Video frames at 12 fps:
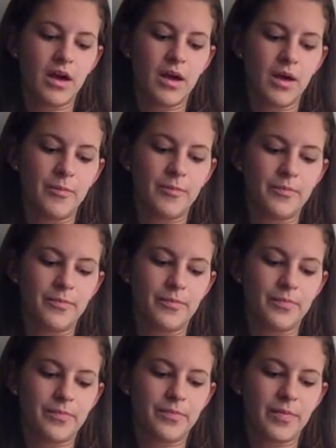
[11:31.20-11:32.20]

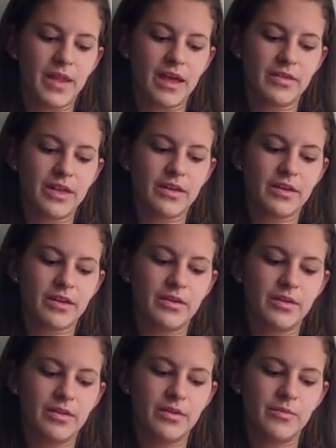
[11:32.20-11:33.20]
I think
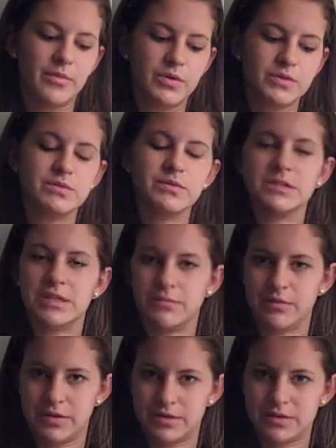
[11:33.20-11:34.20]
the most
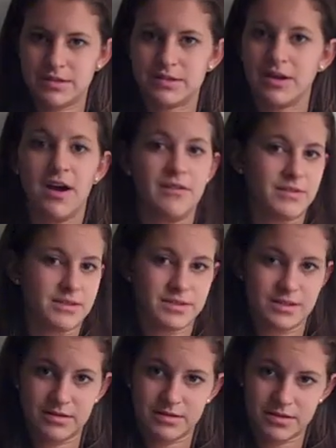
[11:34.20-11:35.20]
resemblance is
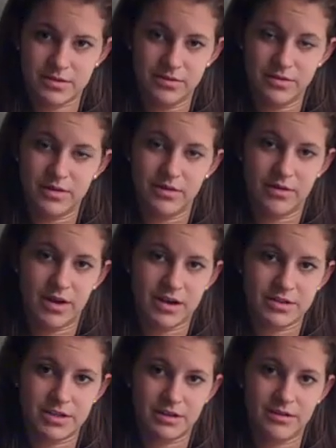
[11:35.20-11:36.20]
obviously the student
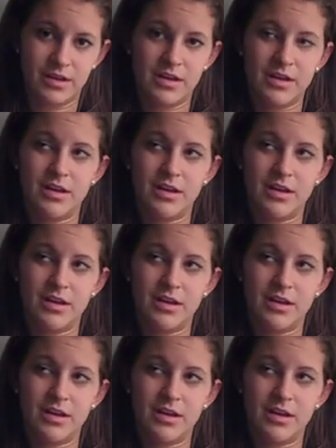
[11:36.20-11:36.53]
interaction.